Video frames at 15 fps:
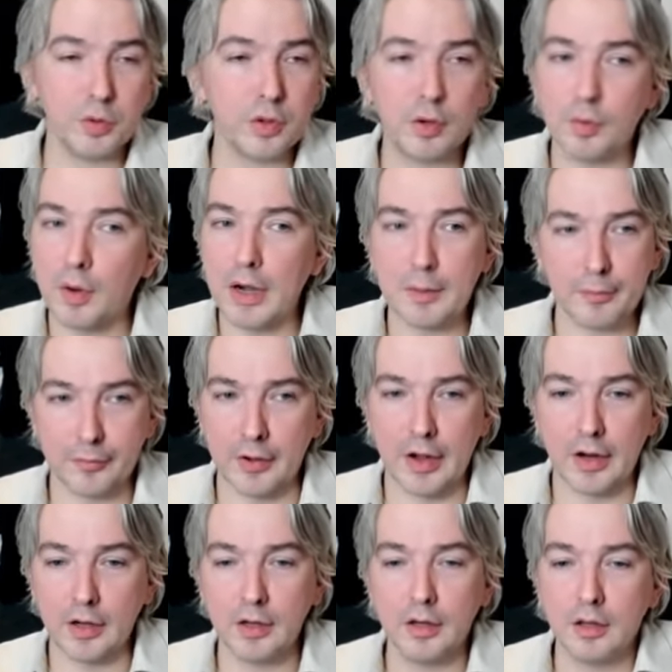the
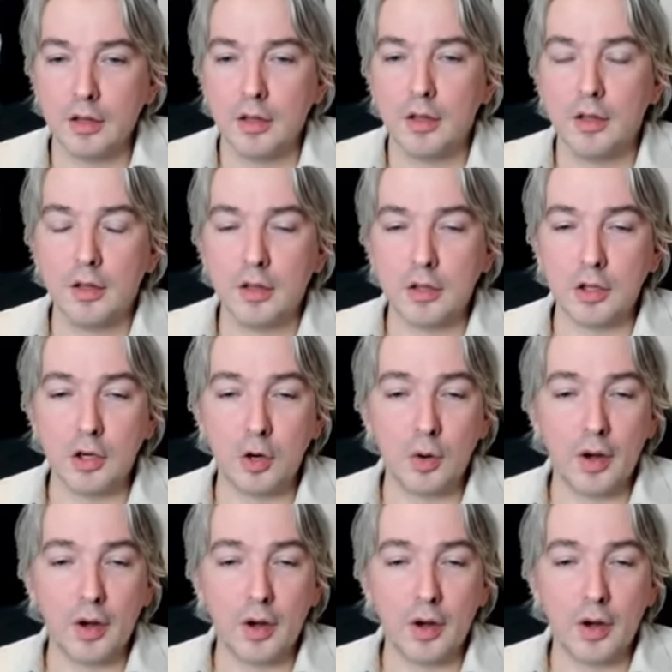grapevine, you know,